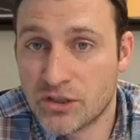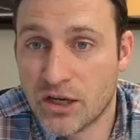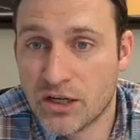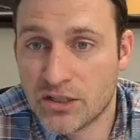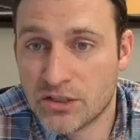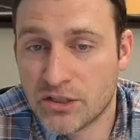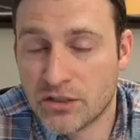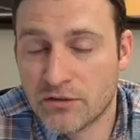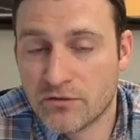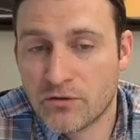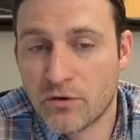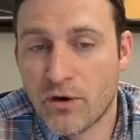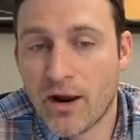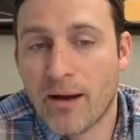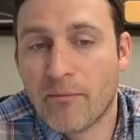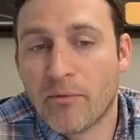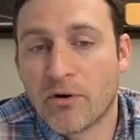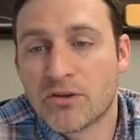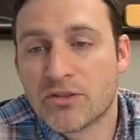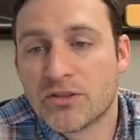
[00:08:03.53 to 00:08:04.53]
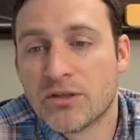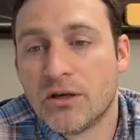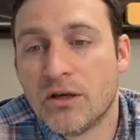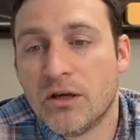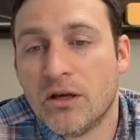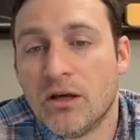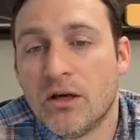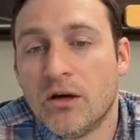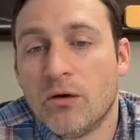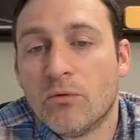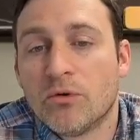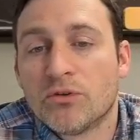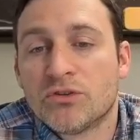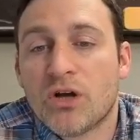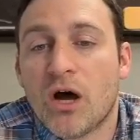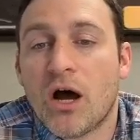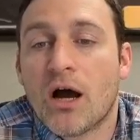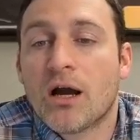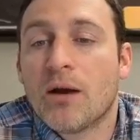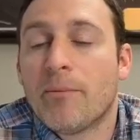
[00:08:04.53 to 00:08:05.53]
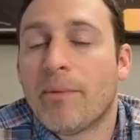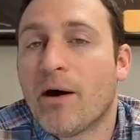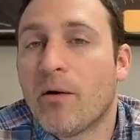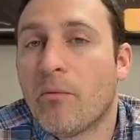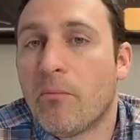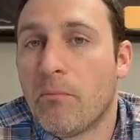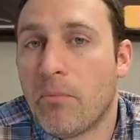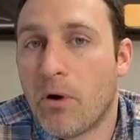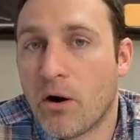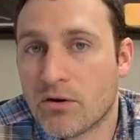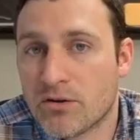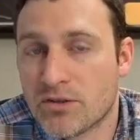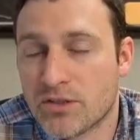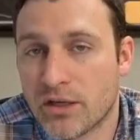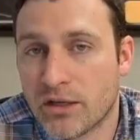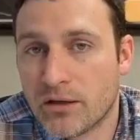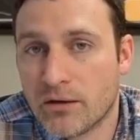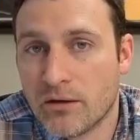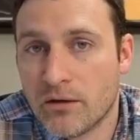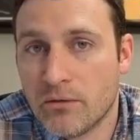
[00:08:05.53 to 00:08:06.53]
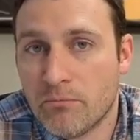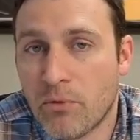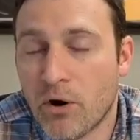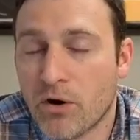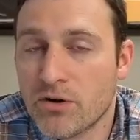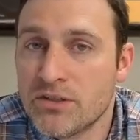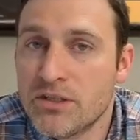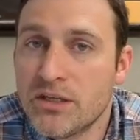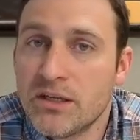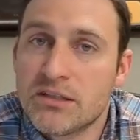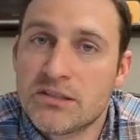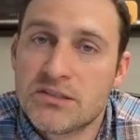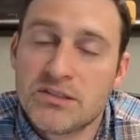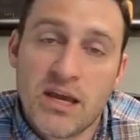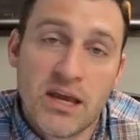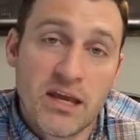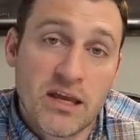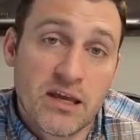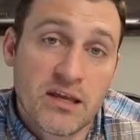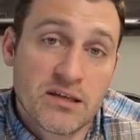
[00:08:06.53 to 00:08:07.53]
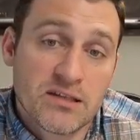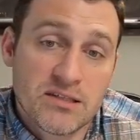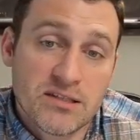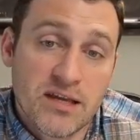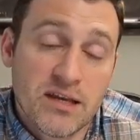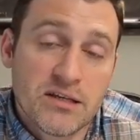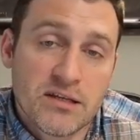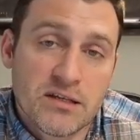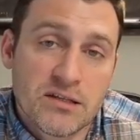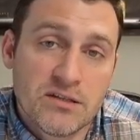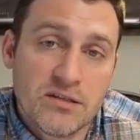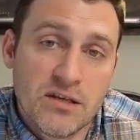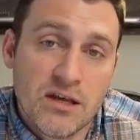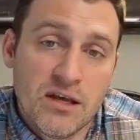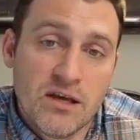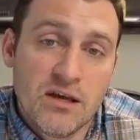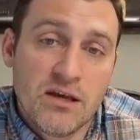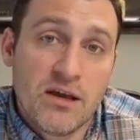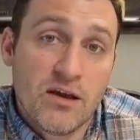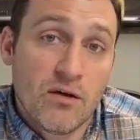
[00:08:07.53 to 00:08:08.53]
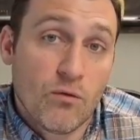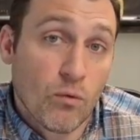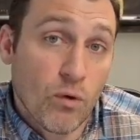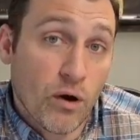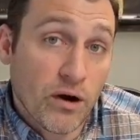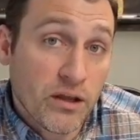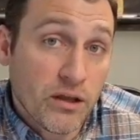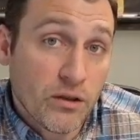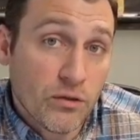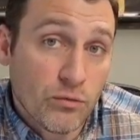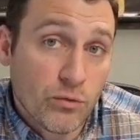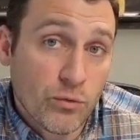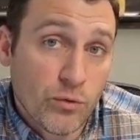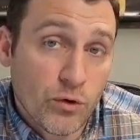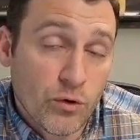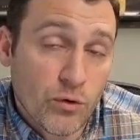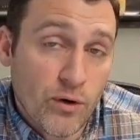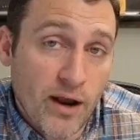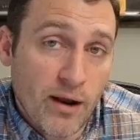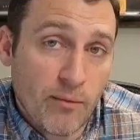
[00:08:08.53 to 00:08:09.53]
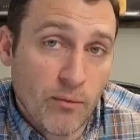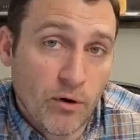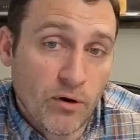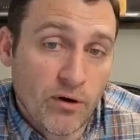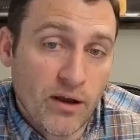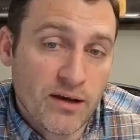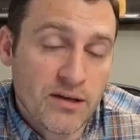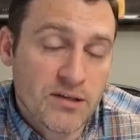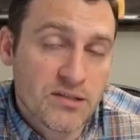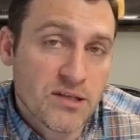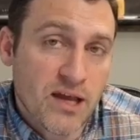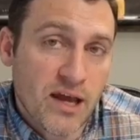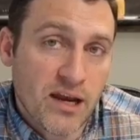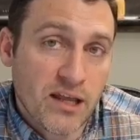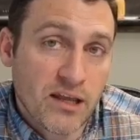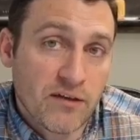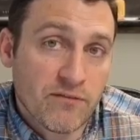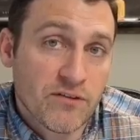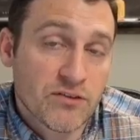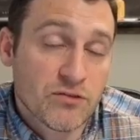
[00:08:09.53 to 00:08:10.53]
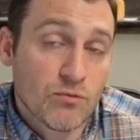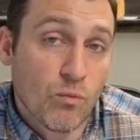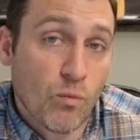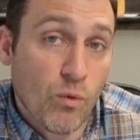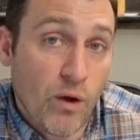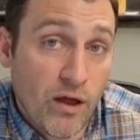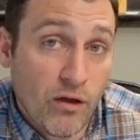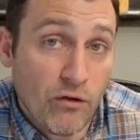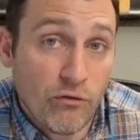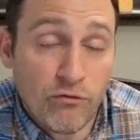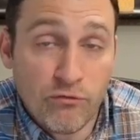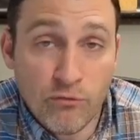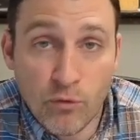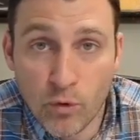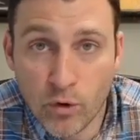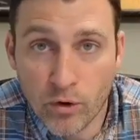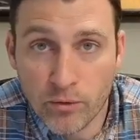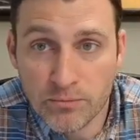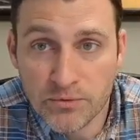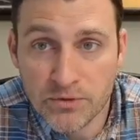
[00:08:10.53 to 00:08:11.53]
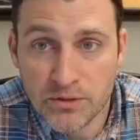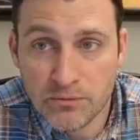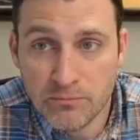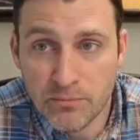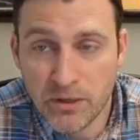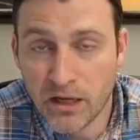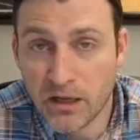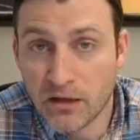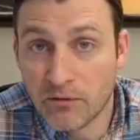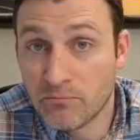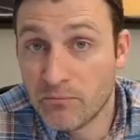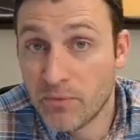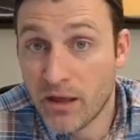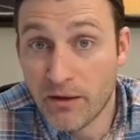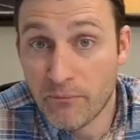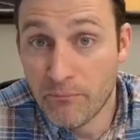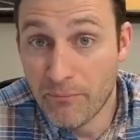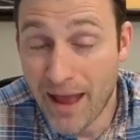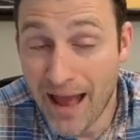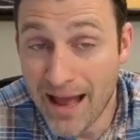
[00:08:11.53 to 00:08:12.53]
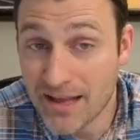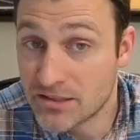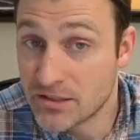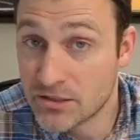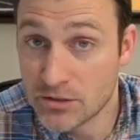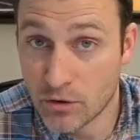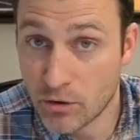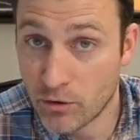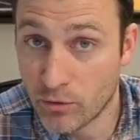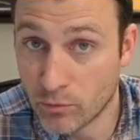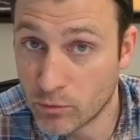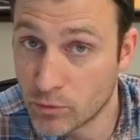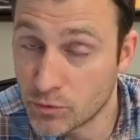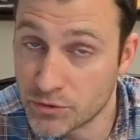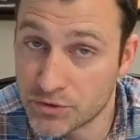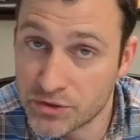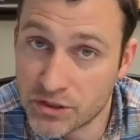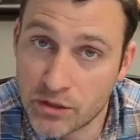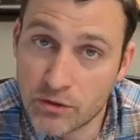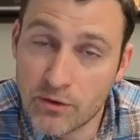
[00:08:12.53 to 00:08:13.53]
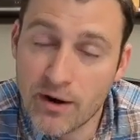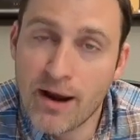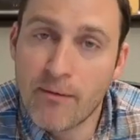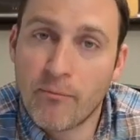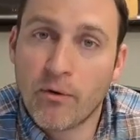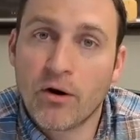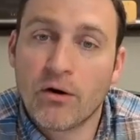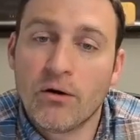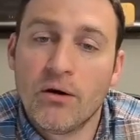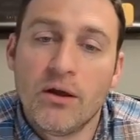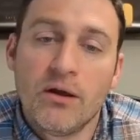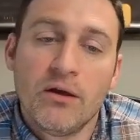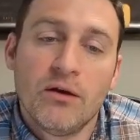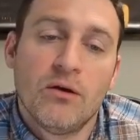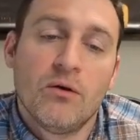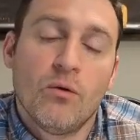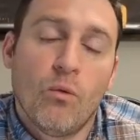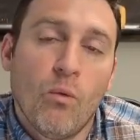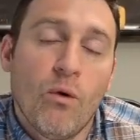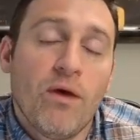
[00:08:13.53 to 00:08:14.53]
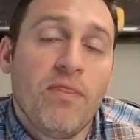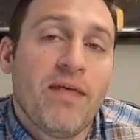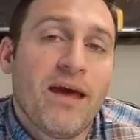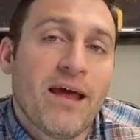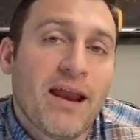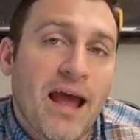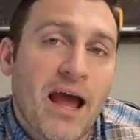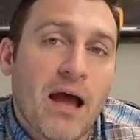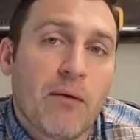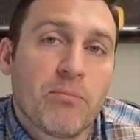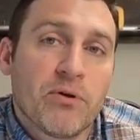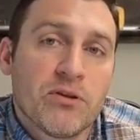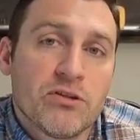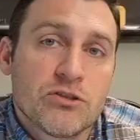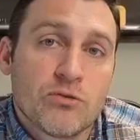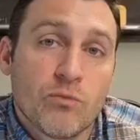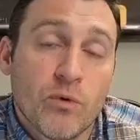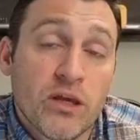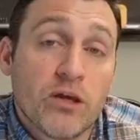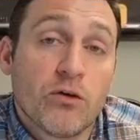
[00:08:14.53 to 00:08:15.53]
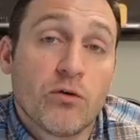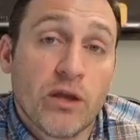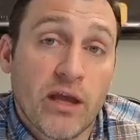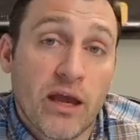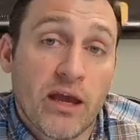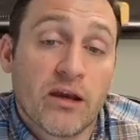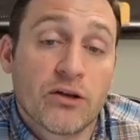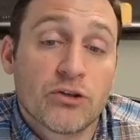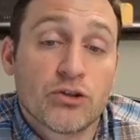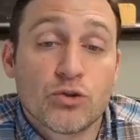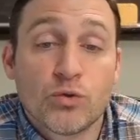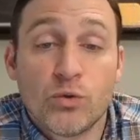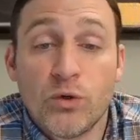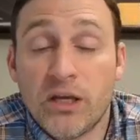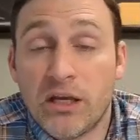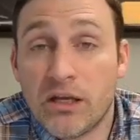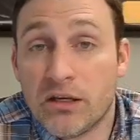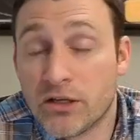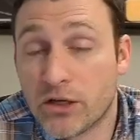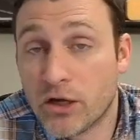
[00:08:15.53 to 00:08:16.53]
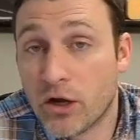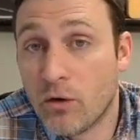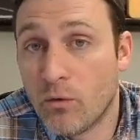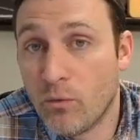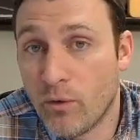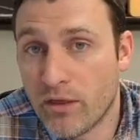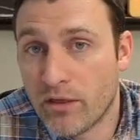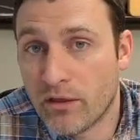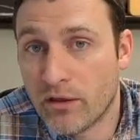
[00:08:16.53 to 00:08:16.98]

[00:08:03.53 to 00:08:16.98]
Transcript: of grammars. We'll talk about parsing. Parsing is taking a sentence, running it through the grammar, and deciding if it's well formed, meaning it passes all the rules of the grammar. When that happens, we create a tree to go with it.